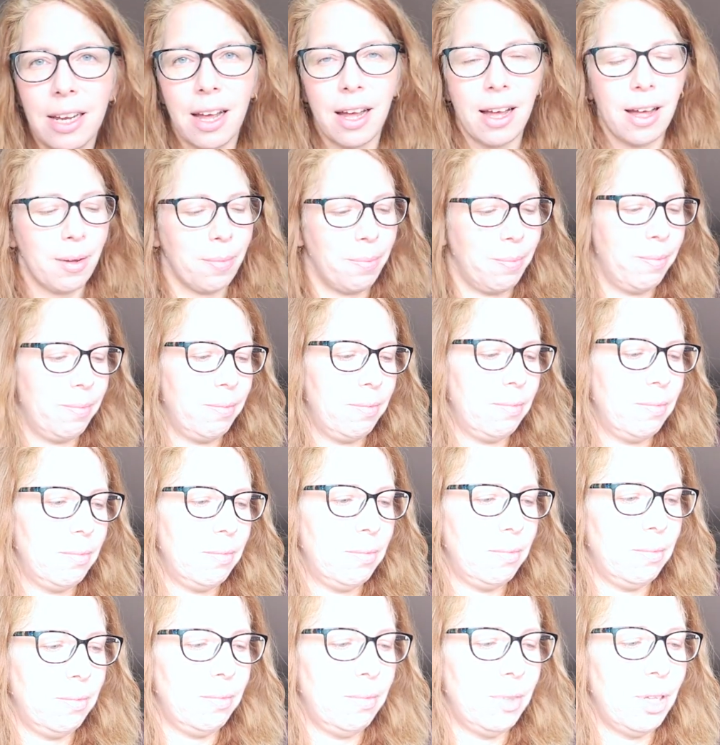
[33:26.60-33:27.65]
um,
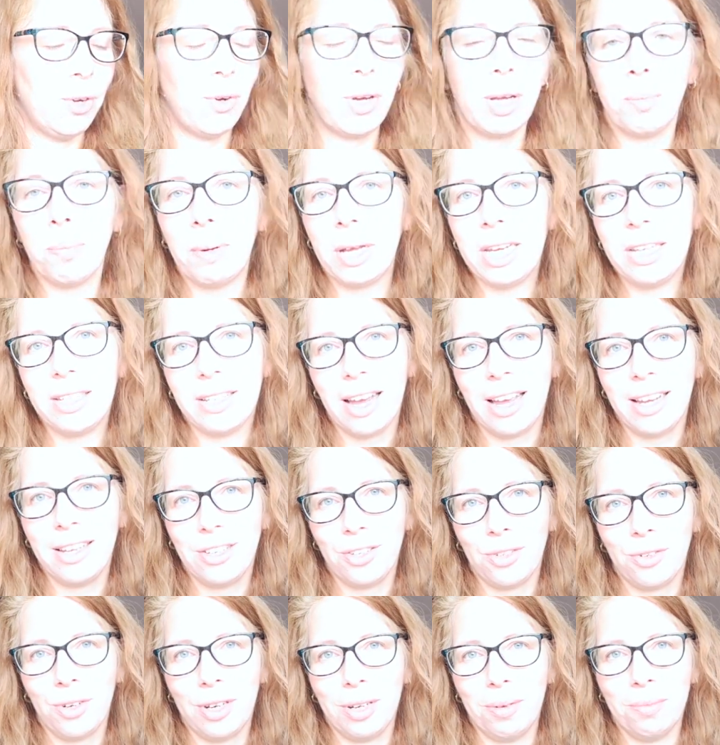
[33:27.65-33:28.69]
you can paint
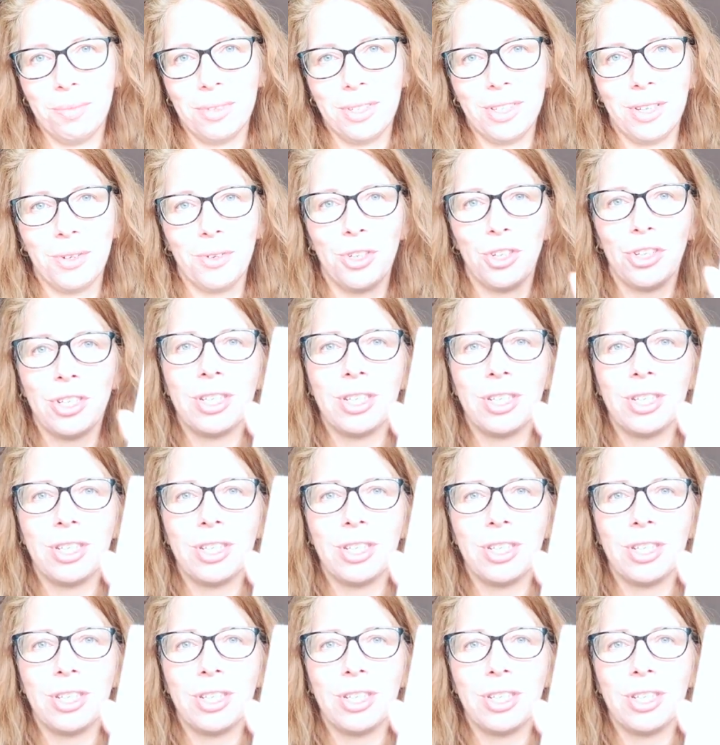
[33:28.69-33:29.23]
ice cream. So